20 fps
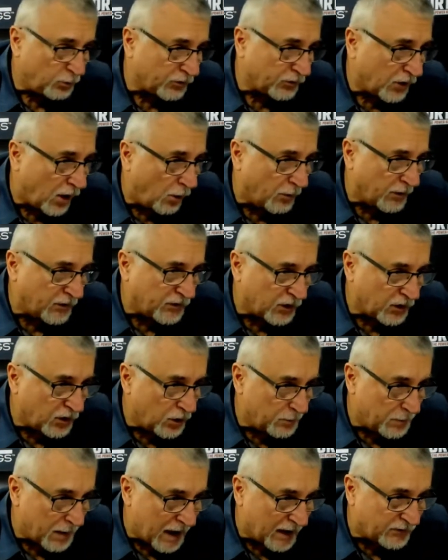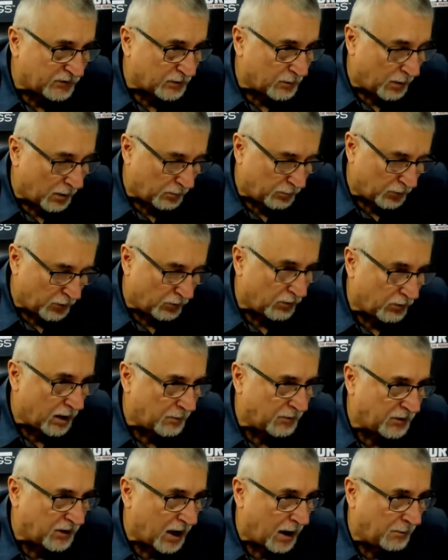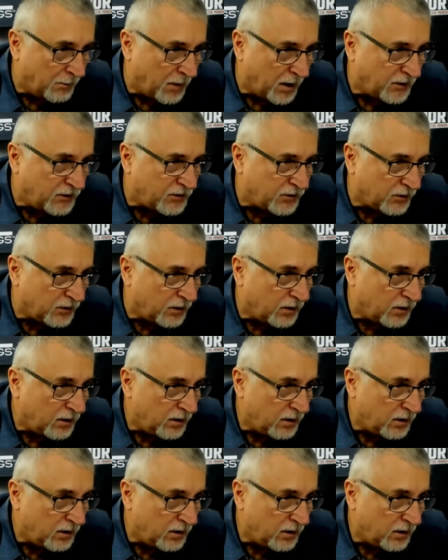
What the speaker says: was always a good basketball program. And Don Munson